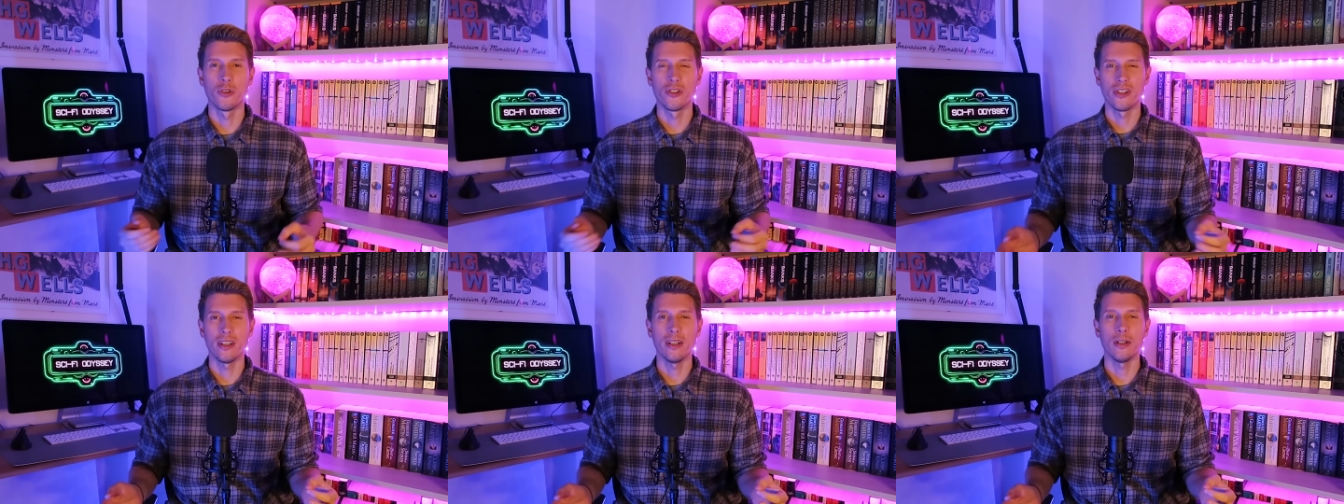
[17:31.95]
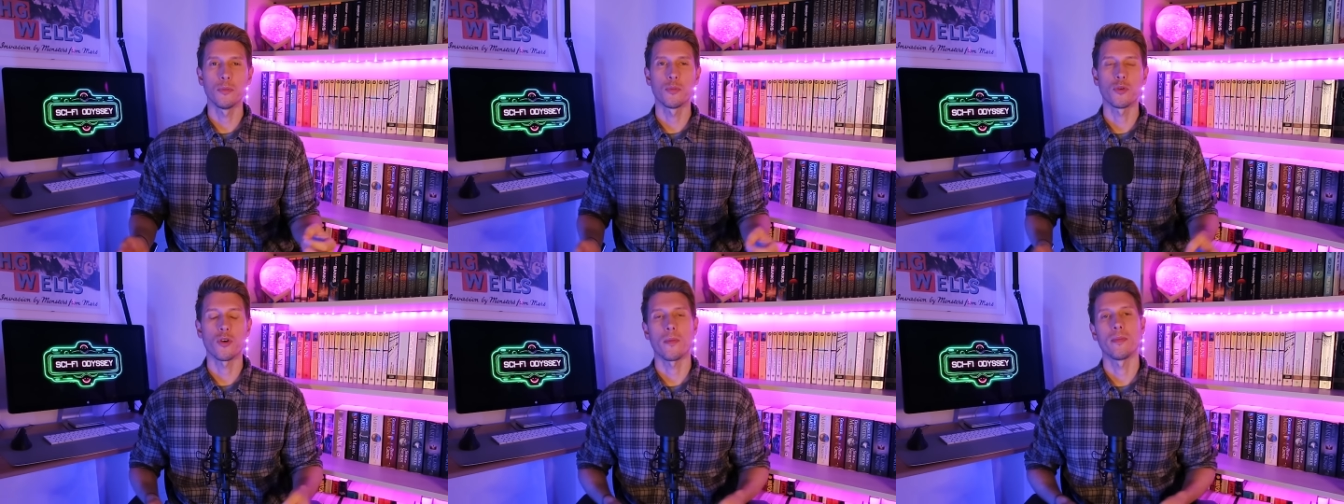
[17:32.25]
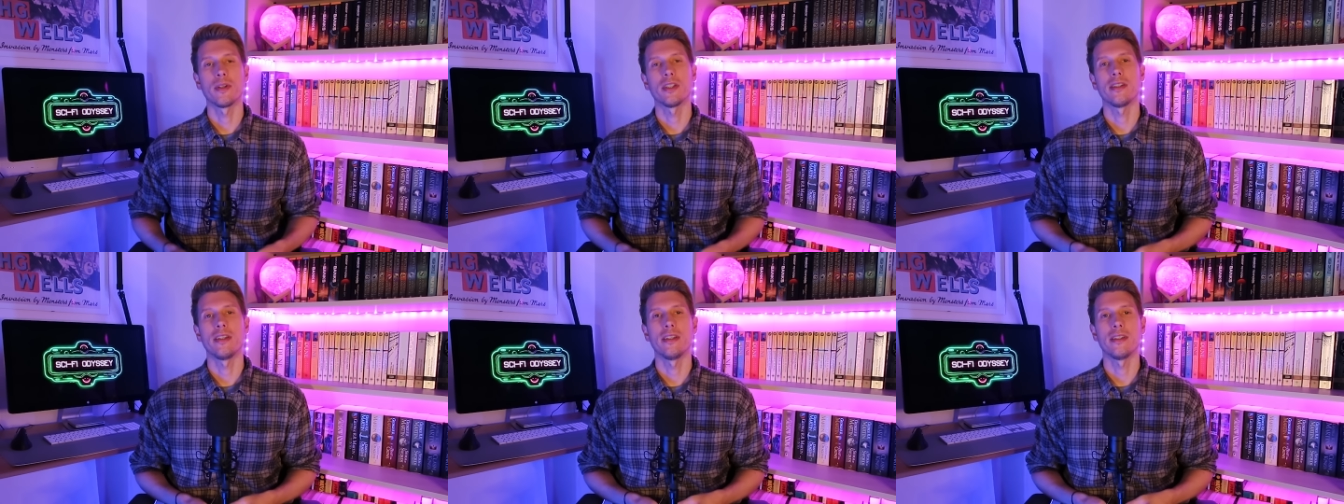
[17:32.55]
Brazil
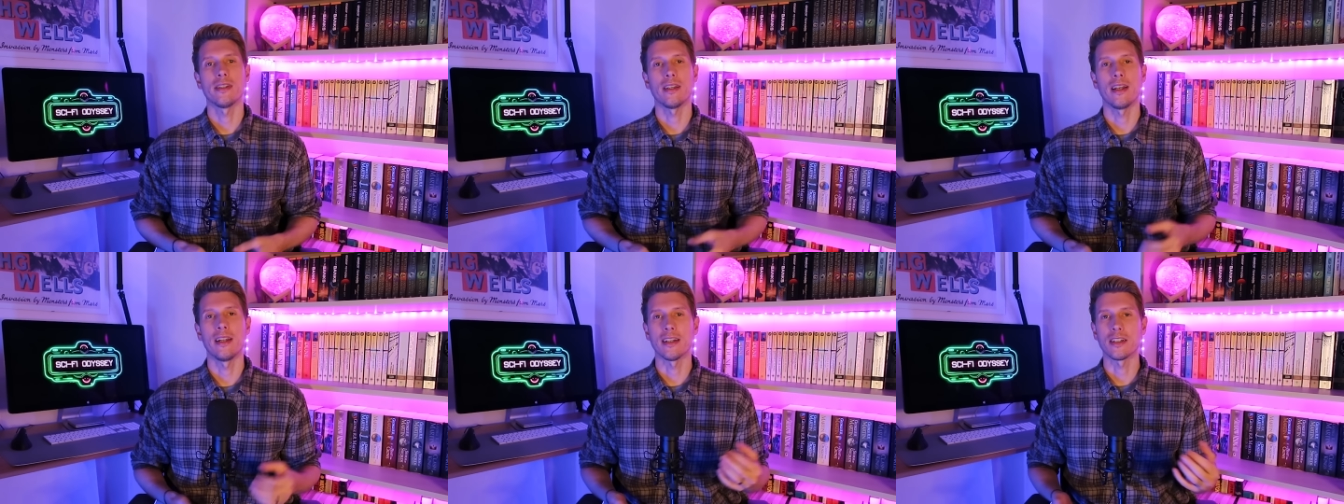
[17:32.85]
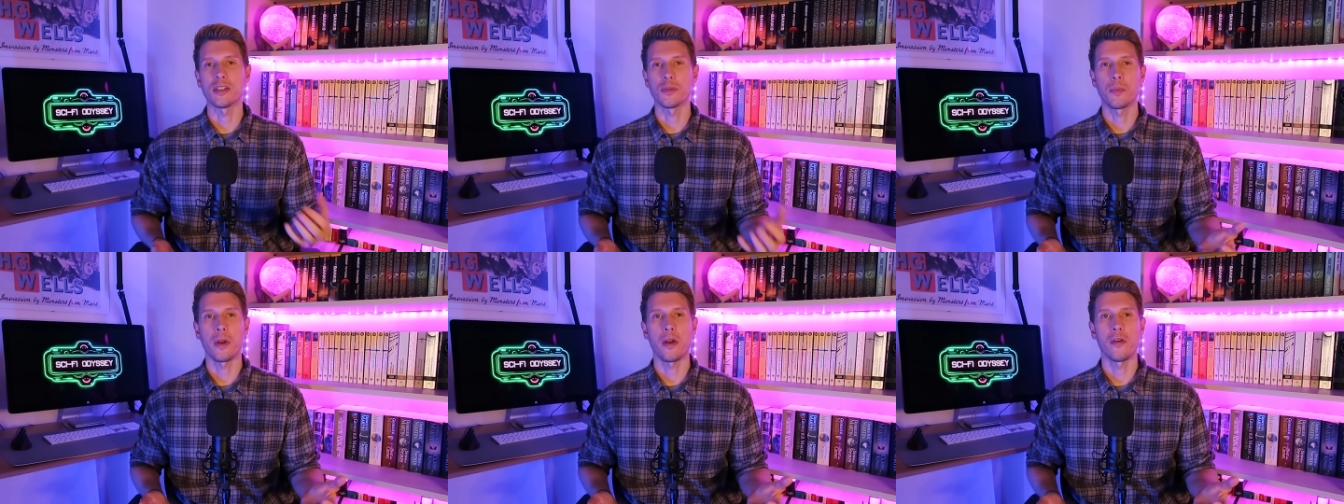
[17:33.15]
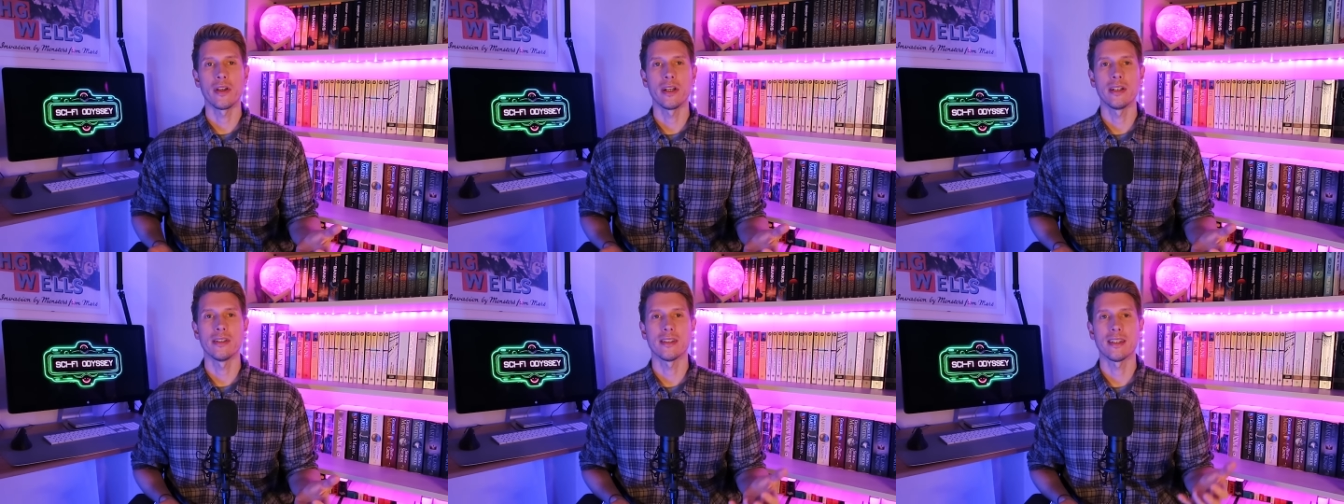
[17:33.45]
promises an
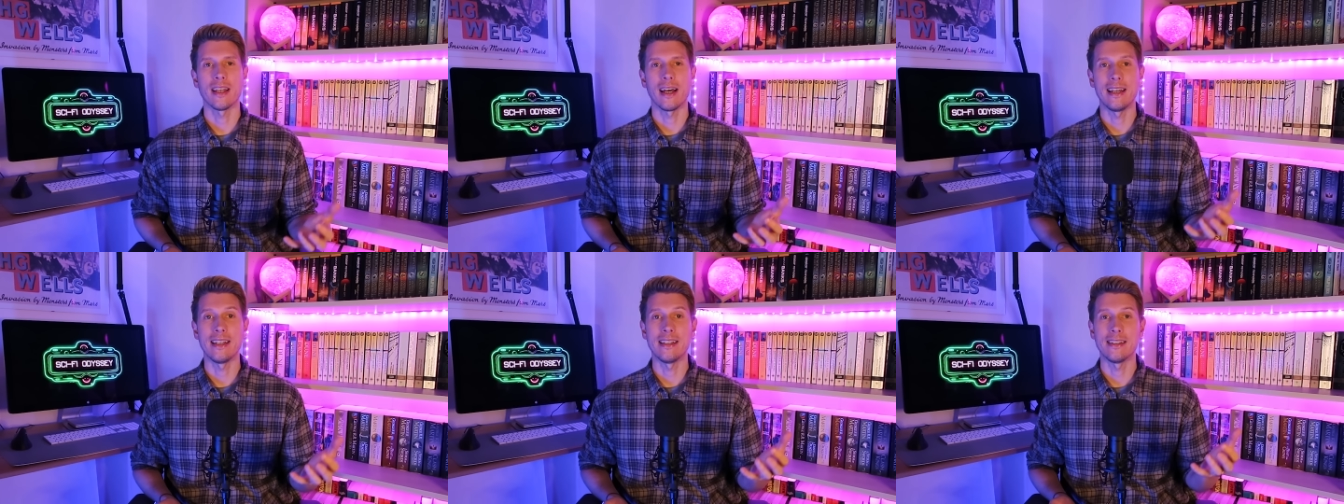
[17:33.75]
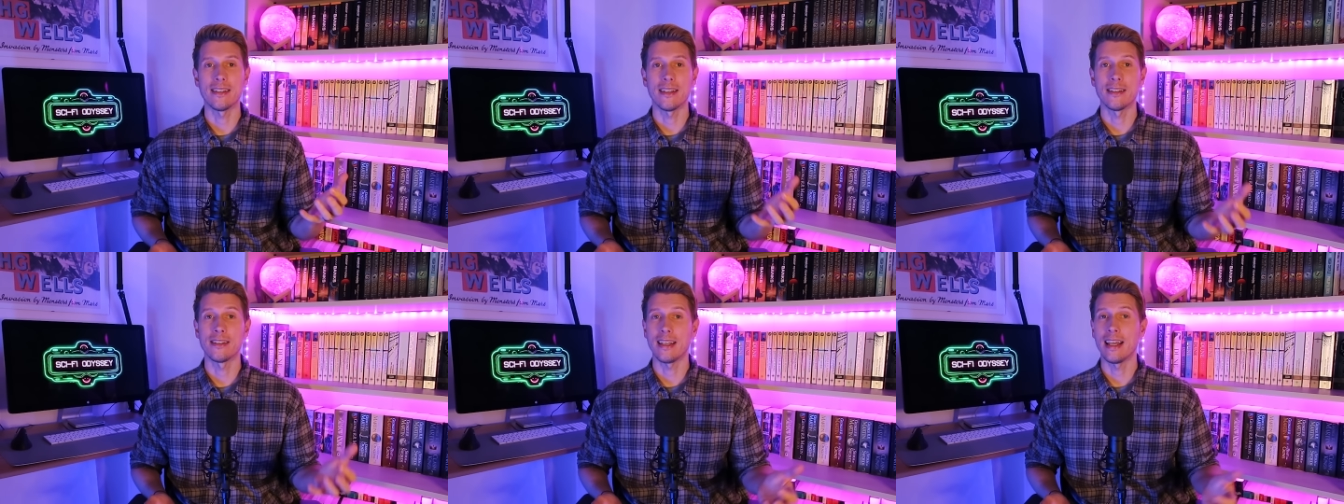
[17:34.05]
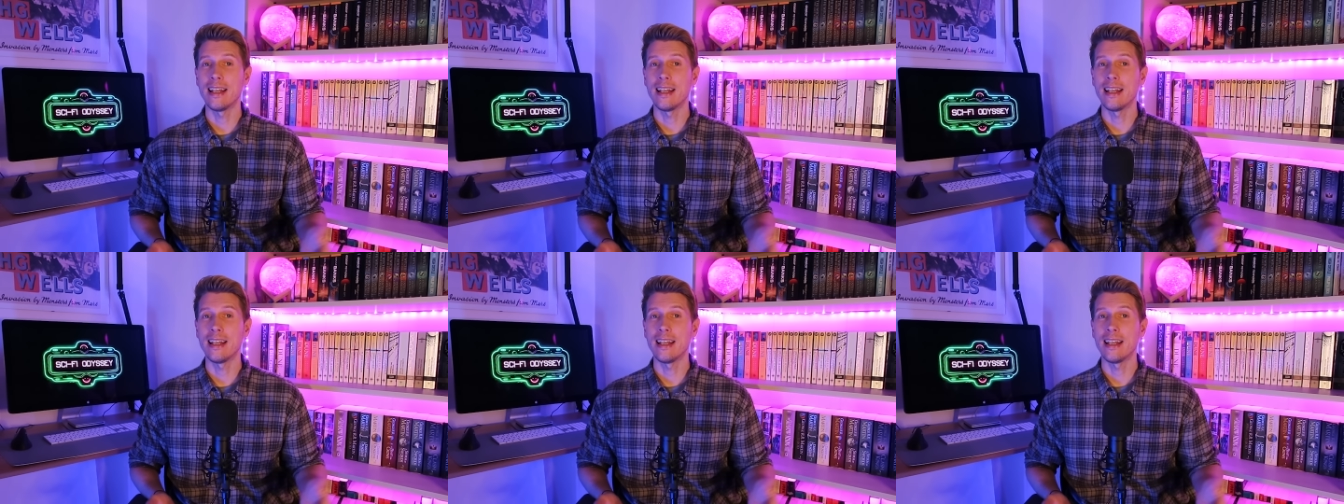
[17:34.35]
experience that is